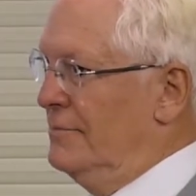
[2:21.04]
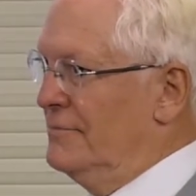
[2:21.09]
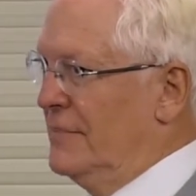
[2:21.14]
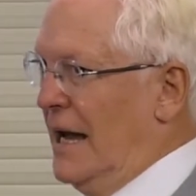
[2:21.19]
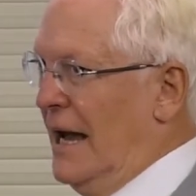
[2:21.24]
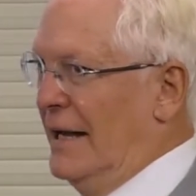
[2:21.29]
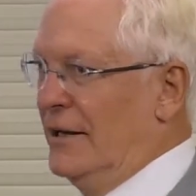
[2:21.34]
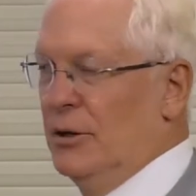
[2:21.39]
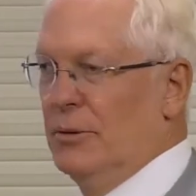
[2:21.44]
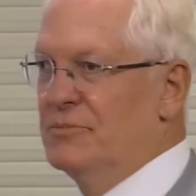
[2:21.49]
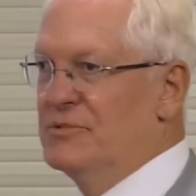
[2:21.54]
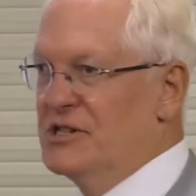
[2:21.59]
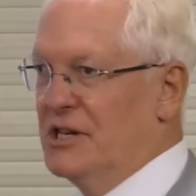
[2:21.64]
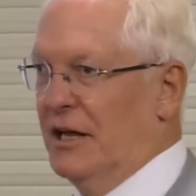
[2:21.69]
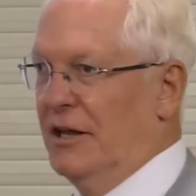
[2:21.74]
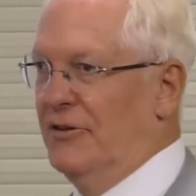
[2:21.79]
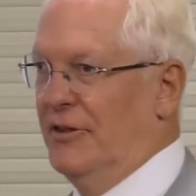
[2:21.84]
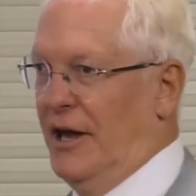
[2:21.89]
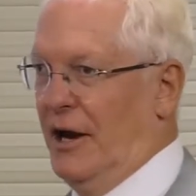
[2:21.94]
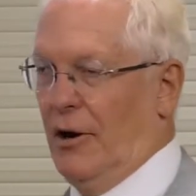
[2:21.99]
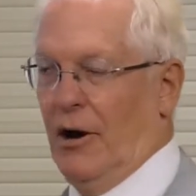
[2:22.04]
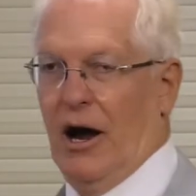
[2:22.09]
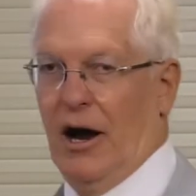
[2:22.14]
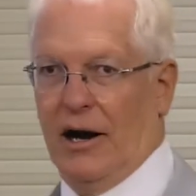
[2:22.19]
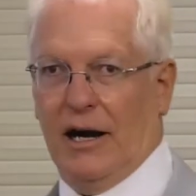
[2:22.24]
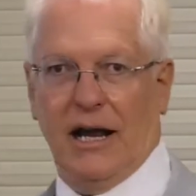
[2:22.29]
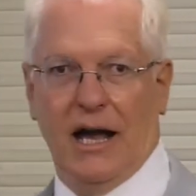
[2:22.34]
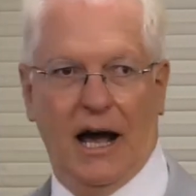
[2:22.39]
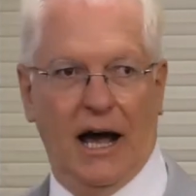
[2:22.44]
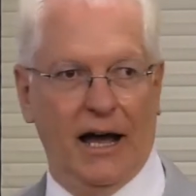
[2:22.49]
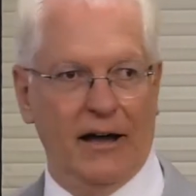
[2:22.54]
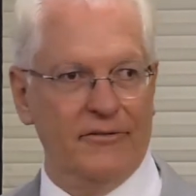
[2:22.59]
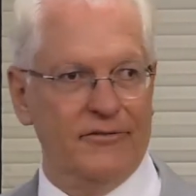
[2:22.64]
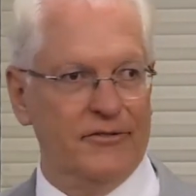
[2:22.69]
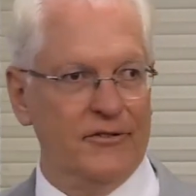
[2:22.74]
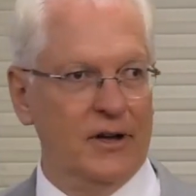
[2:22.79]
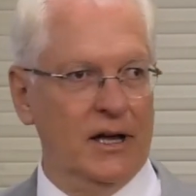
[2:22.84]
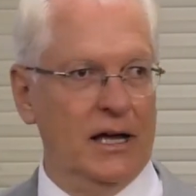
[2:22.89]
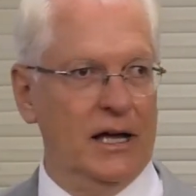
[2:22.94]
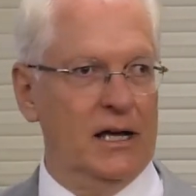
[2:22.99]
items in their archive
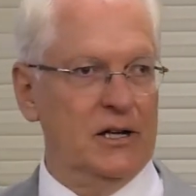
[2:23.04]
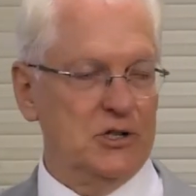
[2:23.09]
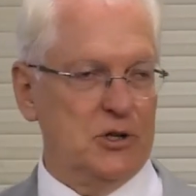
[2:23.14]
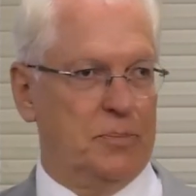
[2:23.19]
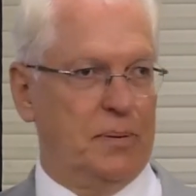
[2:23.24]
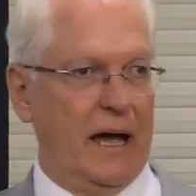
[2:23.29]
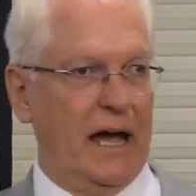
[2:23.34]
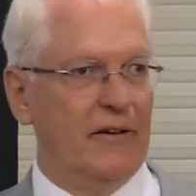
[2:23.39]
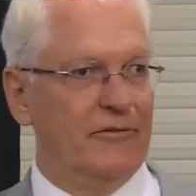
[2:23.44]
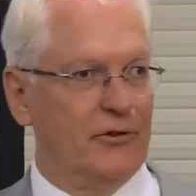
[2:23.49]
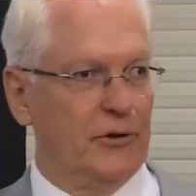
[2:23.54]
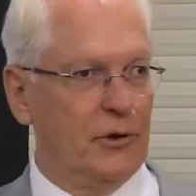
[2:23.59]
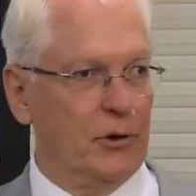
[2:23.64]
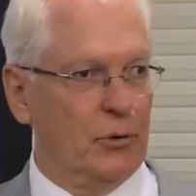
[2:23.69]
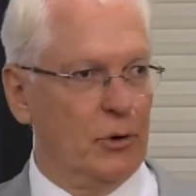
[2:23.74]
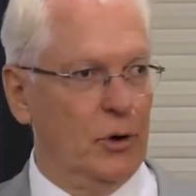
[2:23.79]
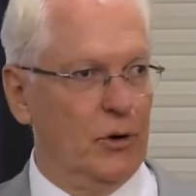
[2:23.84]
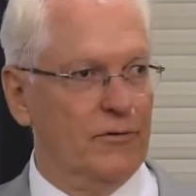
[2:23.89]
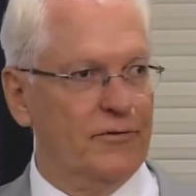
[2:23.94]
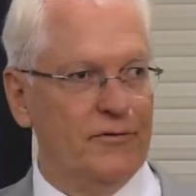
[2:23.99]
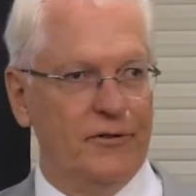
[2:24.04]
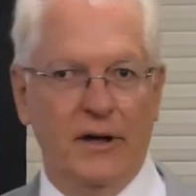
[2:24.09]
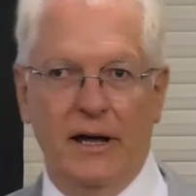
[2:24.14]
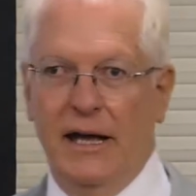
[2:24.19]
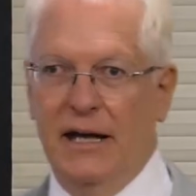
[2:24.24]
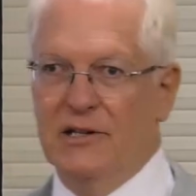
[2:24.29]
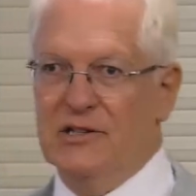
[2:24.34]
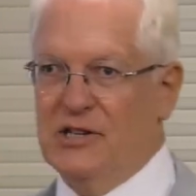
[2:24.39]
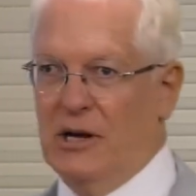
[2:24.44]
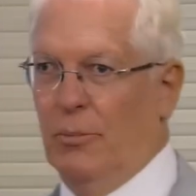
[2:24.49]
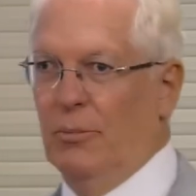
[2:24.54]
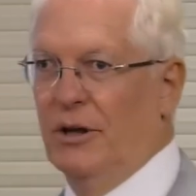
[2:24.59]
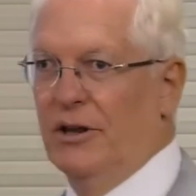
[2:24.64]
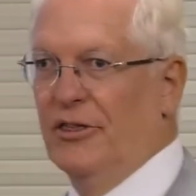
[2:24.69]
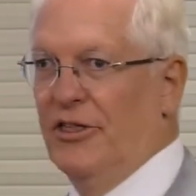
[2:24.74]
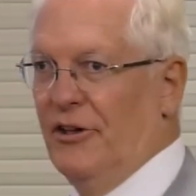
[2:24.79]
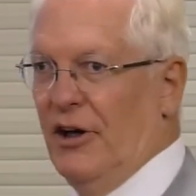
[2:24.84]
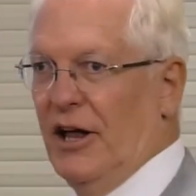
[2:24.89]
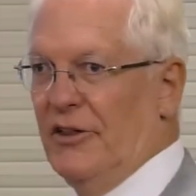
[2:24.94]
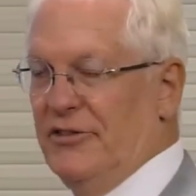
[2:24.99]
to pay for the roof. Someone
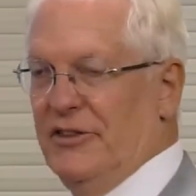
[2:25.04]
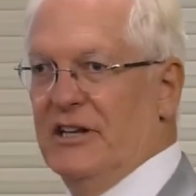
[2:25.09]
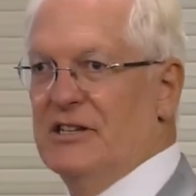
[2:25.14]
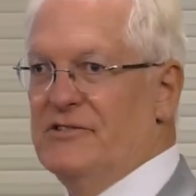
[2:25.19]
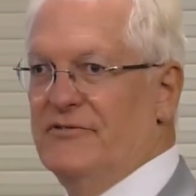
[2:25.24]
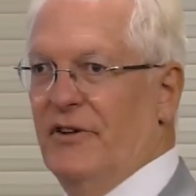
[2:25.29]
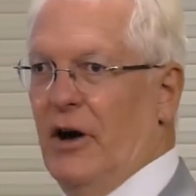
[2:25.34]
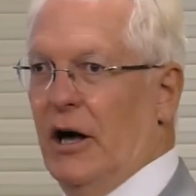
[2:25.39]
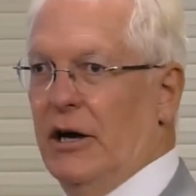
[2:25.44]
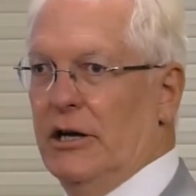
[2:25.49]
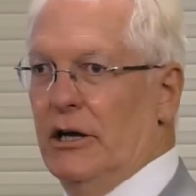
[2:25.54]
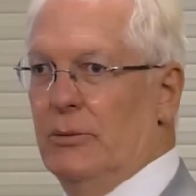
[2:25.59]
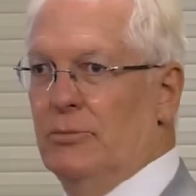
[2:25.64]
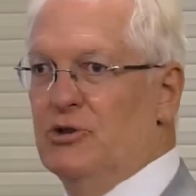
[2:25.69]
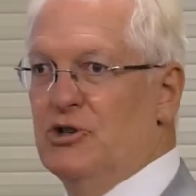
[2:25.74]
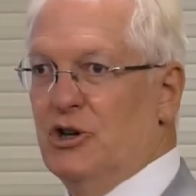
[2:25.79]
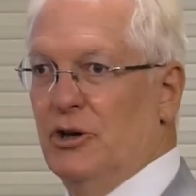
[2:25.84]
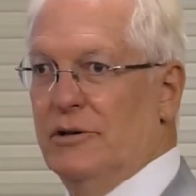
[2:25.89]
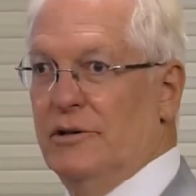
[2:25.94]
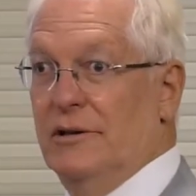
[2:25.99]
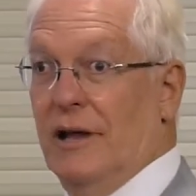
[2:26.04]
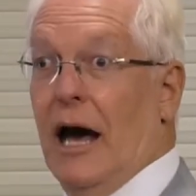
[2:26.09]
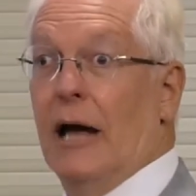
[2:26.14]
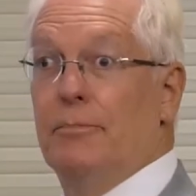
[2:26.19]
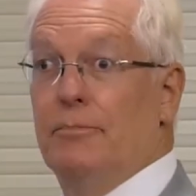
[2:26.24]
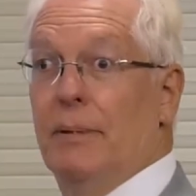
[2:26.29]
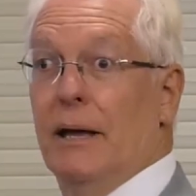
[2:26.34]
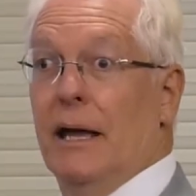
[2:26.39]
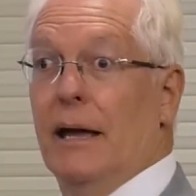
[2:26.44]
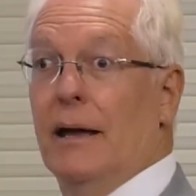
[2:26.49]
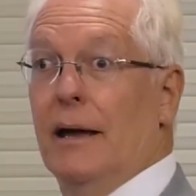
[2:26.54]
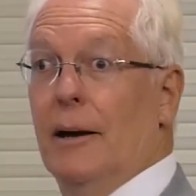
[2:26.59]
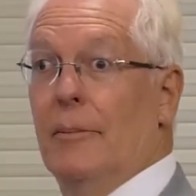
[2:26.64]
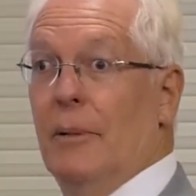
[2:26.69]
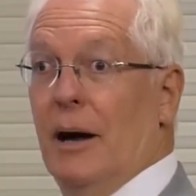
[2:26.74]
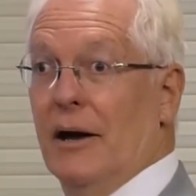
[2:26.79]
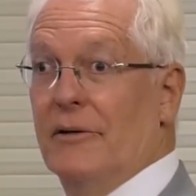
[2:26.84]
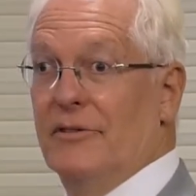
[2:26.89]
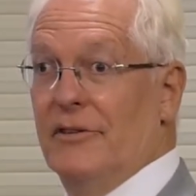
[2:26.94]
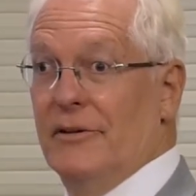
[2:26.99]
thought this volume should not be
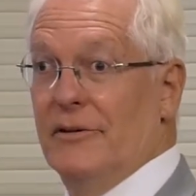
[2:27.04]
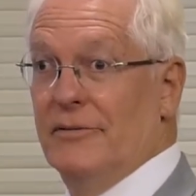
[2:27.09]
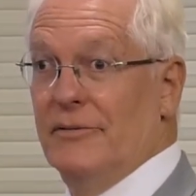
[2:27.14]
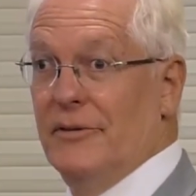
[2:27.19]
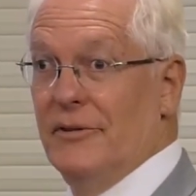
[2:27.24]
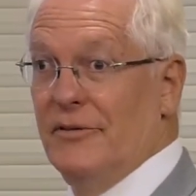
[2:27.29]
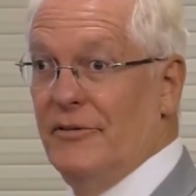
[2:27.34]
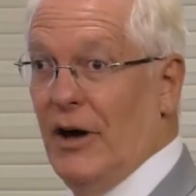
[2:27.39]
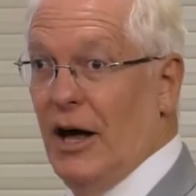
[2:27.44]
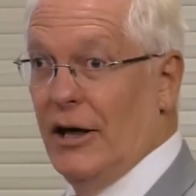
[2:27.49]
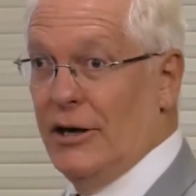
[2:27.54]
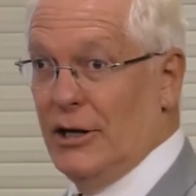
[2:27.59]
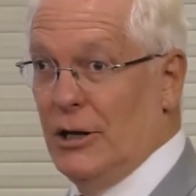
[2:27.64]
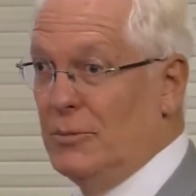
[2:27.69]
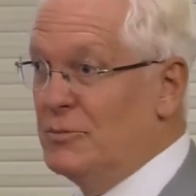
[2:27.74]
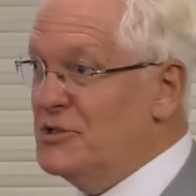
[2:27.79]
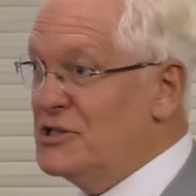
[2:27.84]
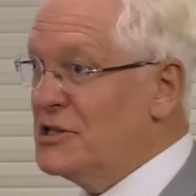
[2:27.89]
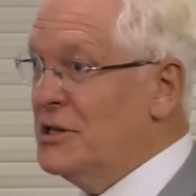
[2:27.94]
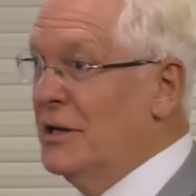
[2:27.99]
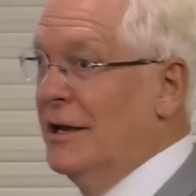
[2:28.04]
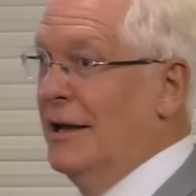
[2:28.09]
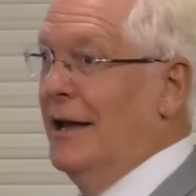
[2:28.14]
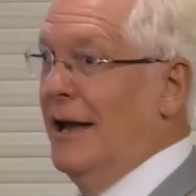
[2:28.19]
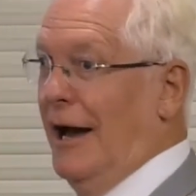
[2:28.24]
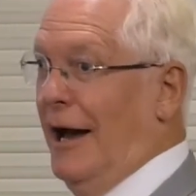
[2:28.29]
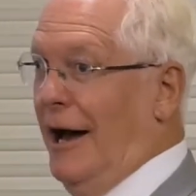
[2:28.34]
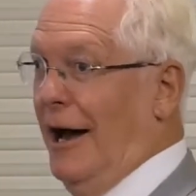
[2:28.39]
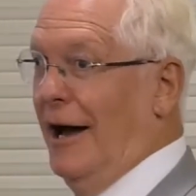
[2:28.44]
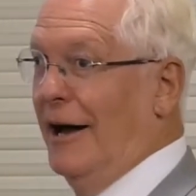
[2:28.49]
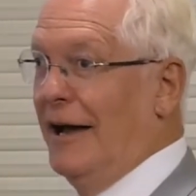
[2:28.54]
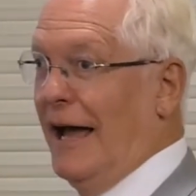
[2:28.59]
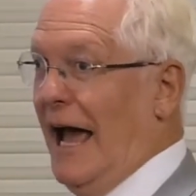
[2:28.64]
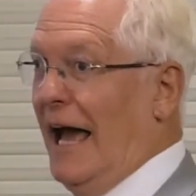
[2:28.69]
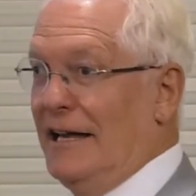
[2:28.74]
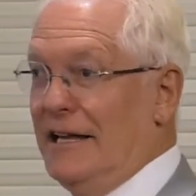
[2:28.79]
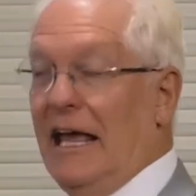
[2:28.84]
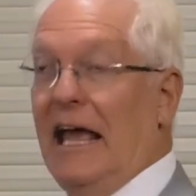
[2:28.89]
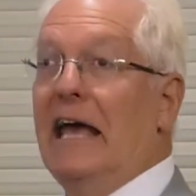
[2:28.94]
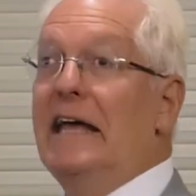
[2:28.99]
among the volumes
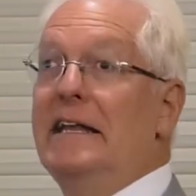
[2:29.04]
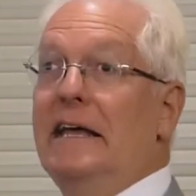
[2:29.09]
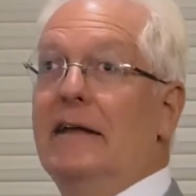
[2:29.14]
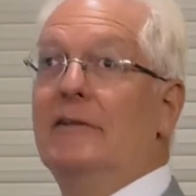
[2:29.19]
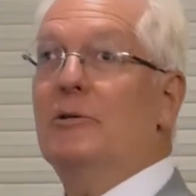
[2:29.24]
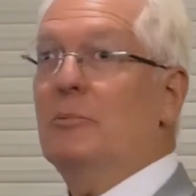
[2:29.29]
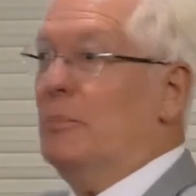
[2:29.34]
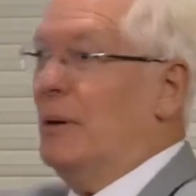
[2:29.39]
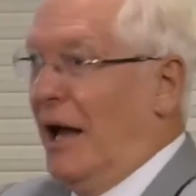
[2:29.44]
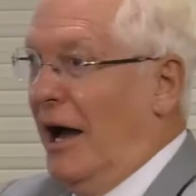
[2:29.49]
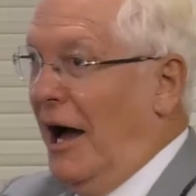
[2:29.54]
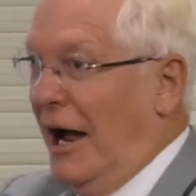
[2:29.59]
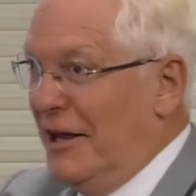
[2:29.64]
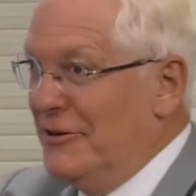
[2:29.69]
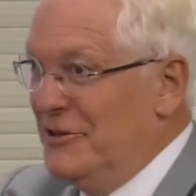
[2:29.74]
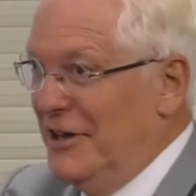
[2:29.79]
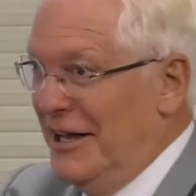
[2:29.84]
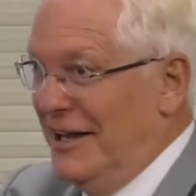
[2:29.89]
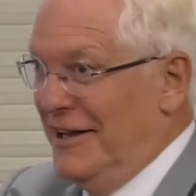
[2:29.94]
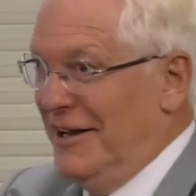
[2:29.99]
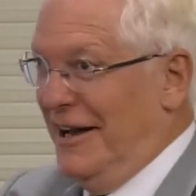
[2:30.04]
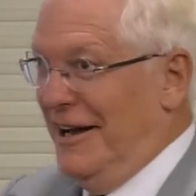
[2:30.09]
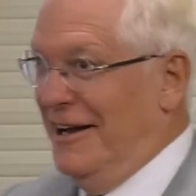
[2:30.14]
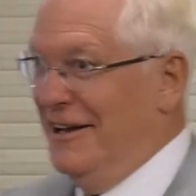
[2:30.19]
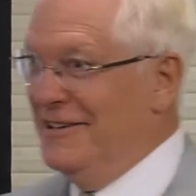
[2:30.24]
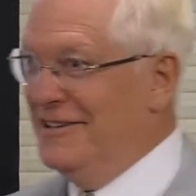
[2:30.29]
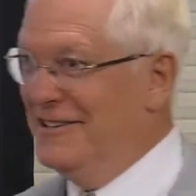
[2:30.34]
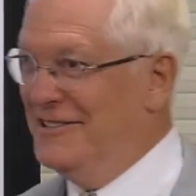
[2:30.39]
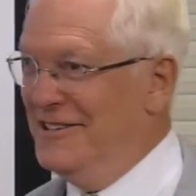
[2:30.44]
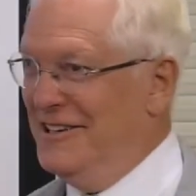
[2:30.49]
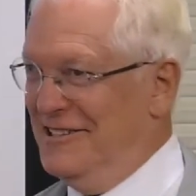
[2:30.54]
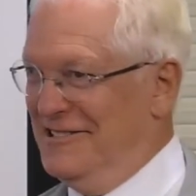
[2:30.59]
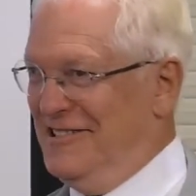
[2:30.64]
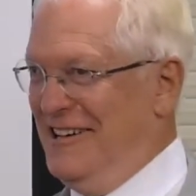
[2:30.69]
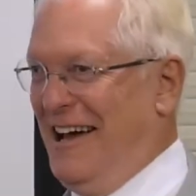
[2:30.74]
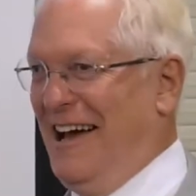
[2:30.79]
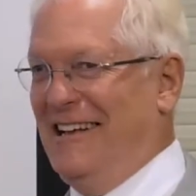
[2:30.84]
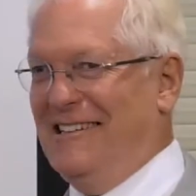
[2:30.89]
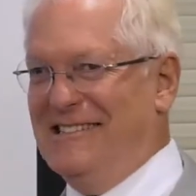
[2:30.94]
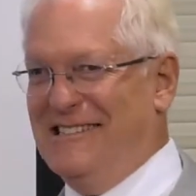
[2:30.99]
and hid it behind the
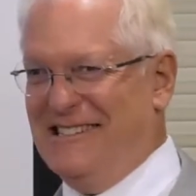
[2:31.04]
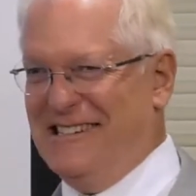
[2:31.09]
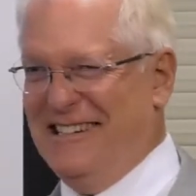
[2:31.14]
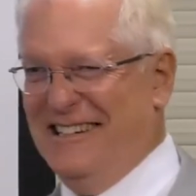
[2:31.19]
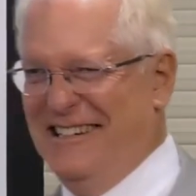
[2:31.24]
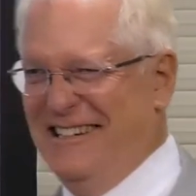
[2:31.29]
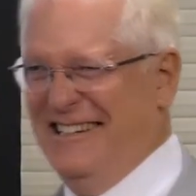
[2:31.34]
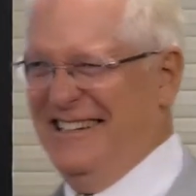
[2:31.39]
desk.